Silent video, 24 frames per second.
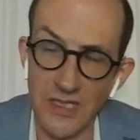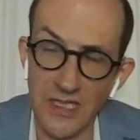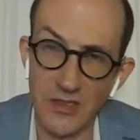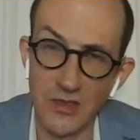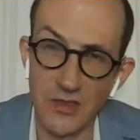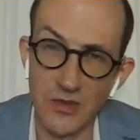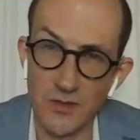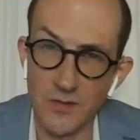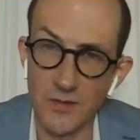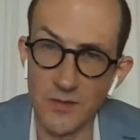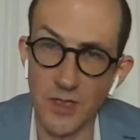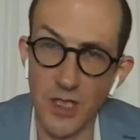
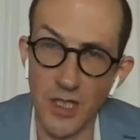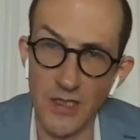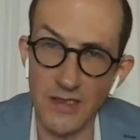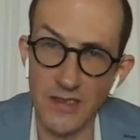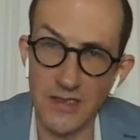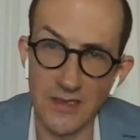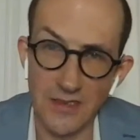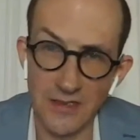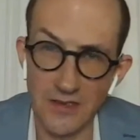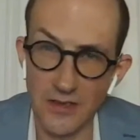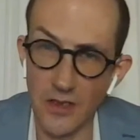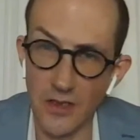potential of
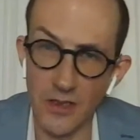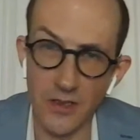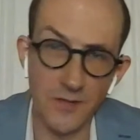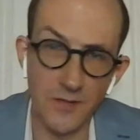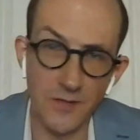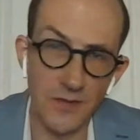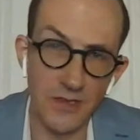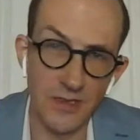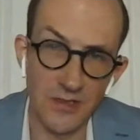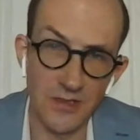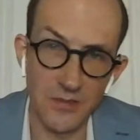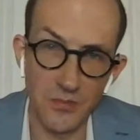loss is all
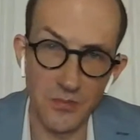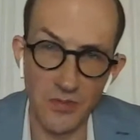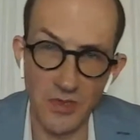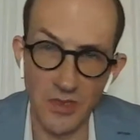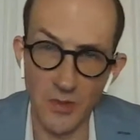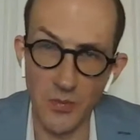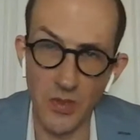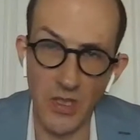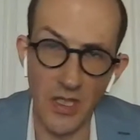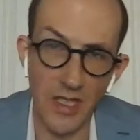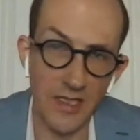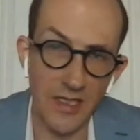of these
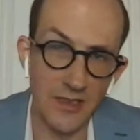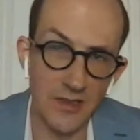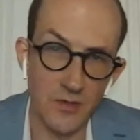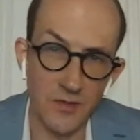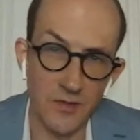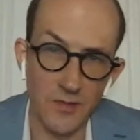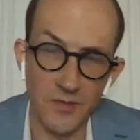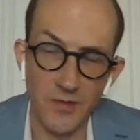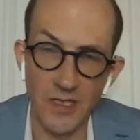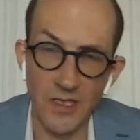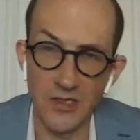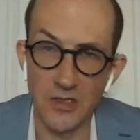compliance
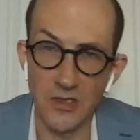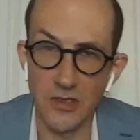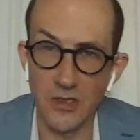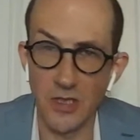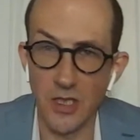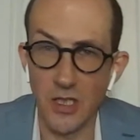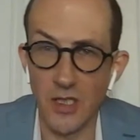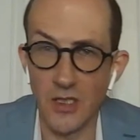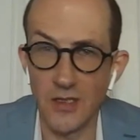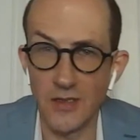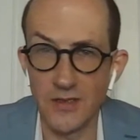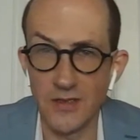with French
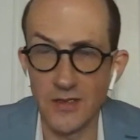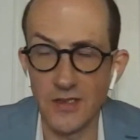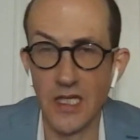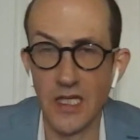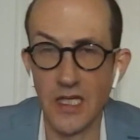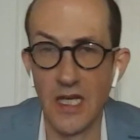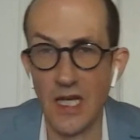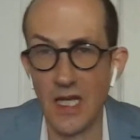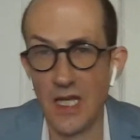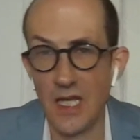laws.